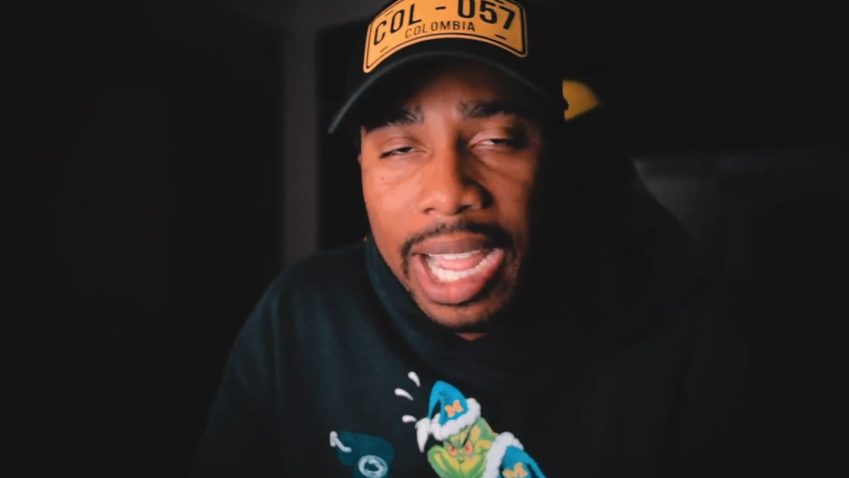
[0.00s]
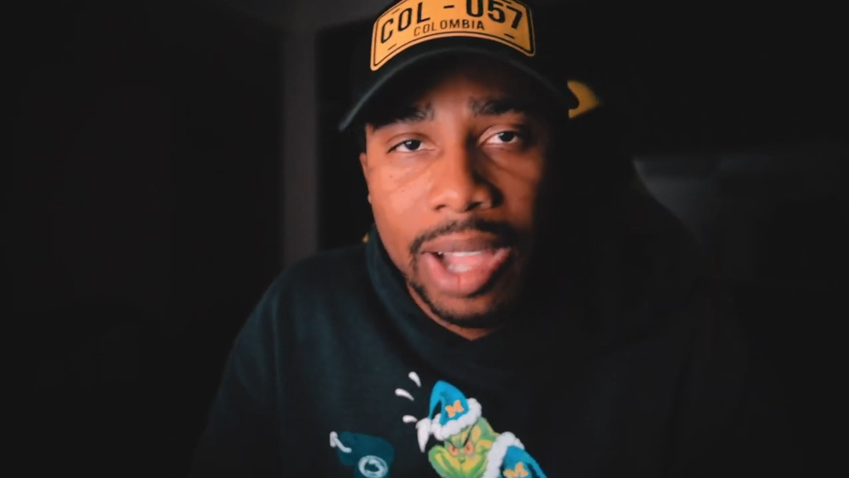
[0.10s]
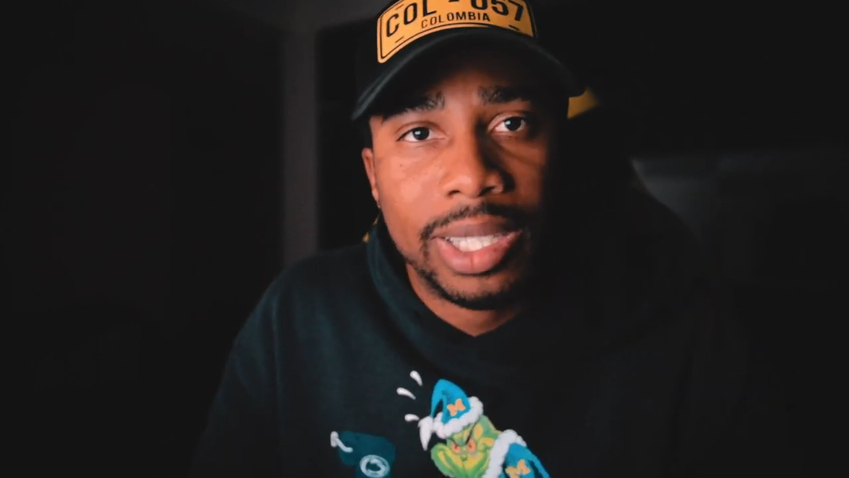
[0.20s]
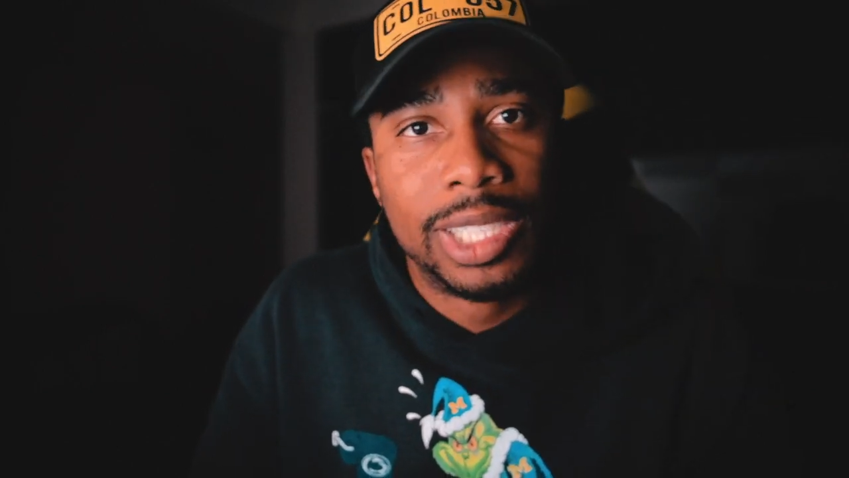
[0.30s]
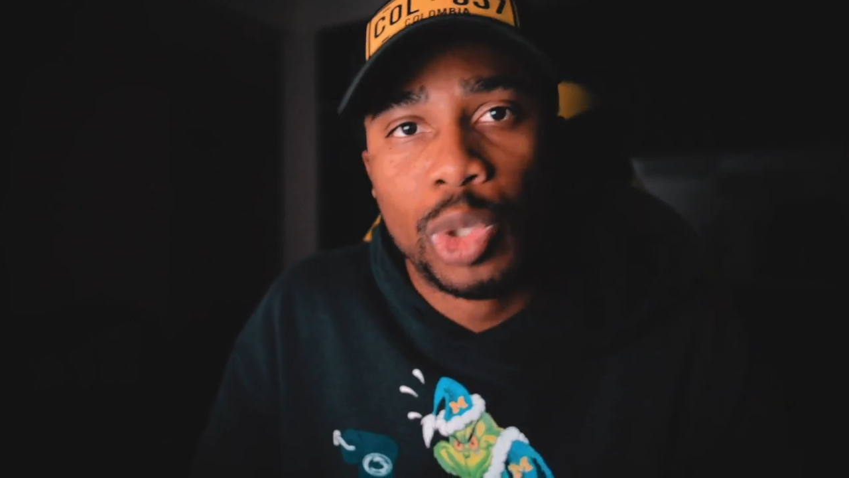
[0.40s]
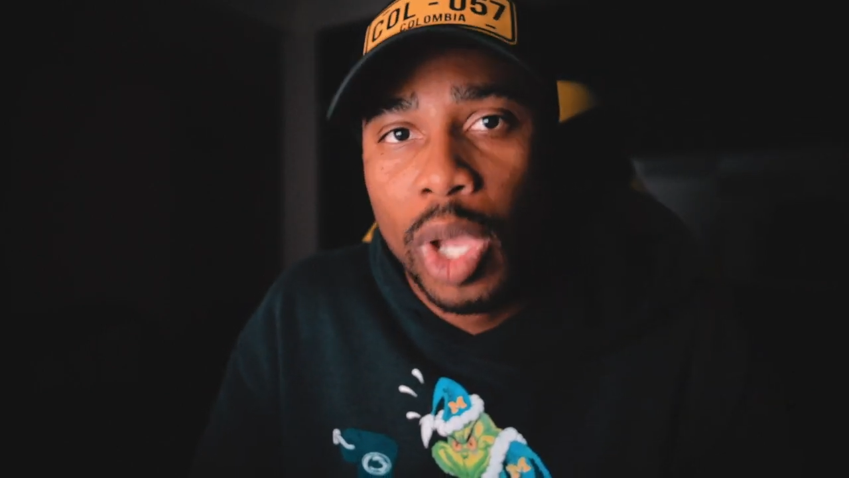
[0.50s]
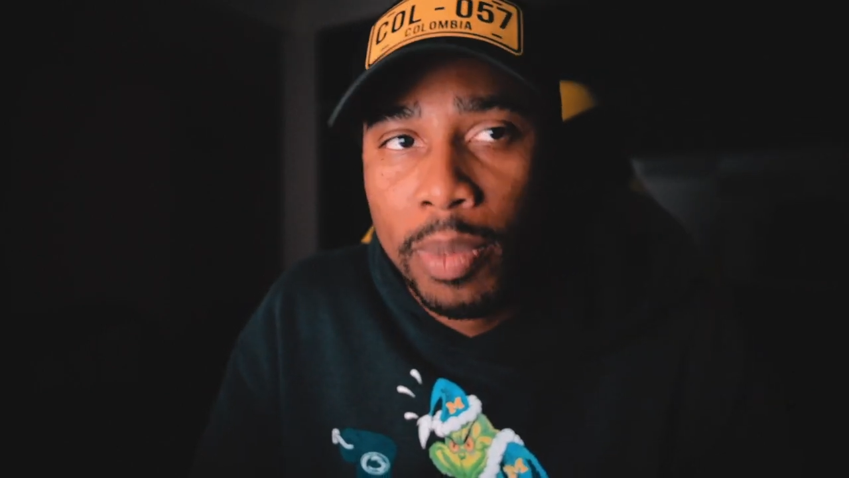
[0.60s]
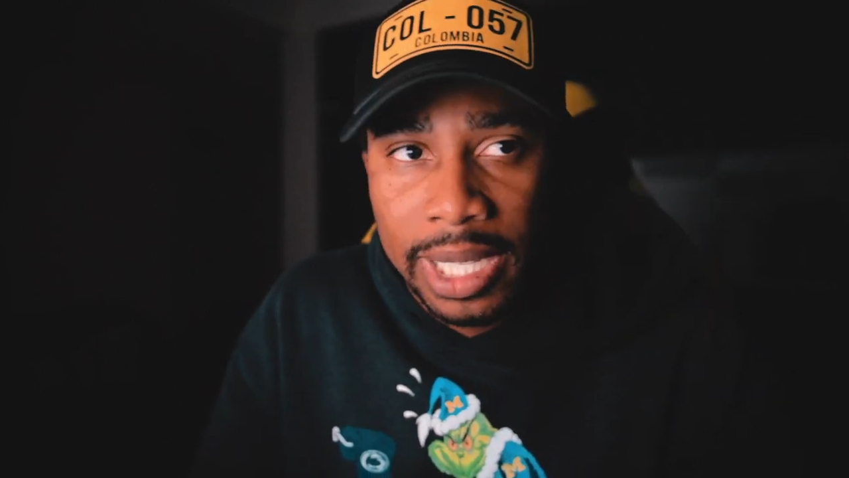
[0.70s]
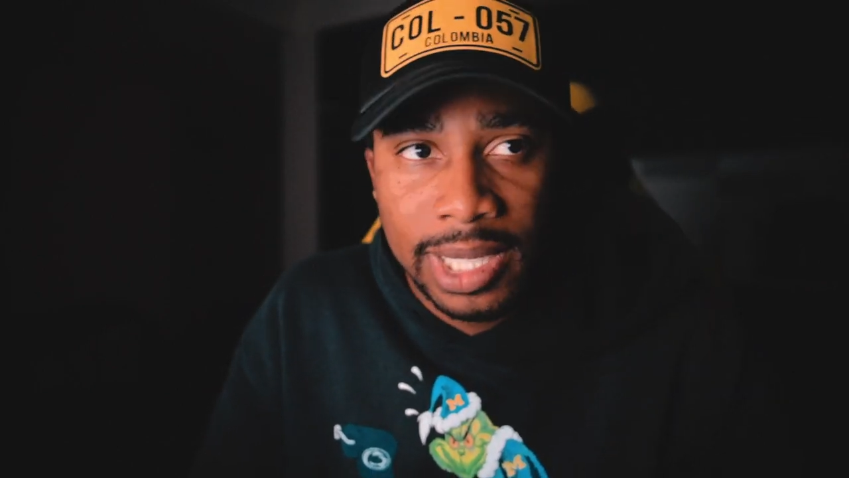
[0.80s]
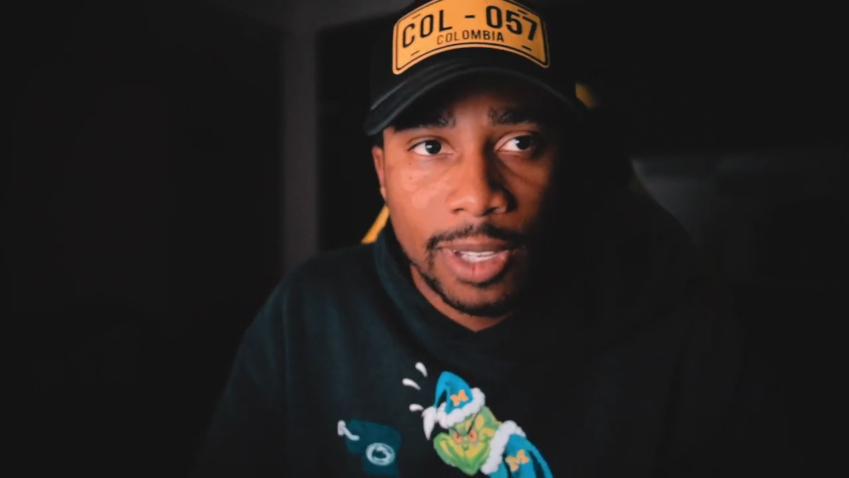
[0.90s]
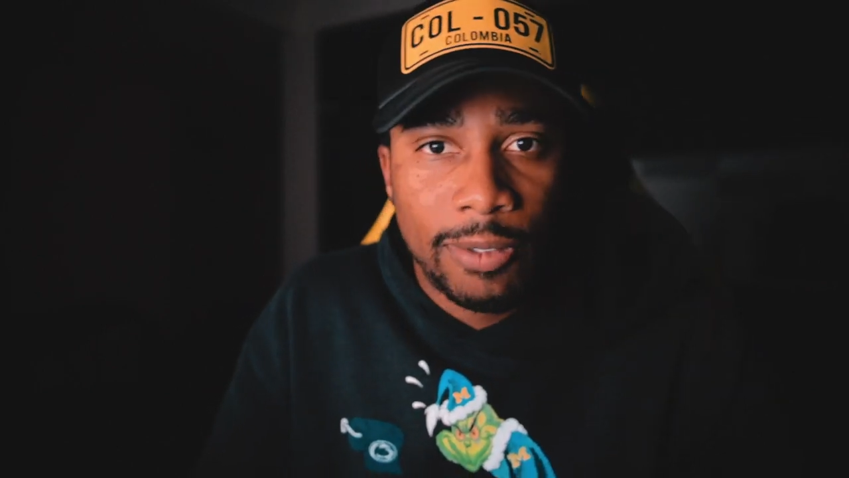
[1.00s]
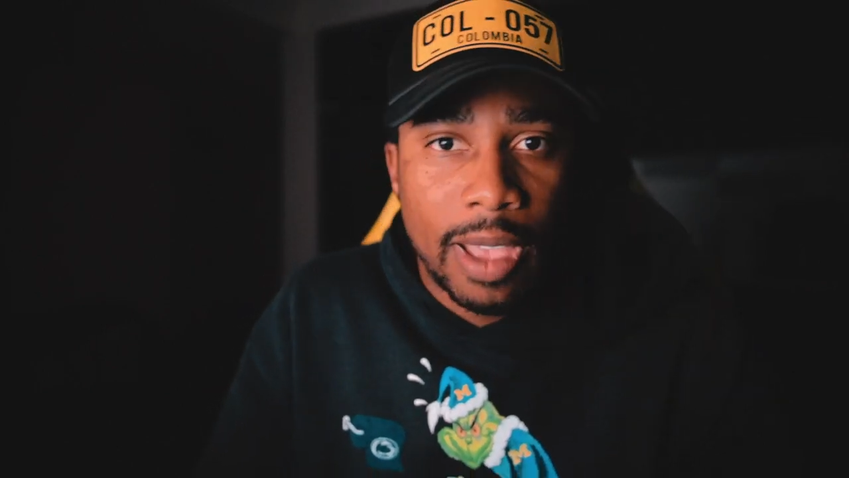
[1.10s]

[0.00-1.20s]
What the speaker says: out and enjoy myself.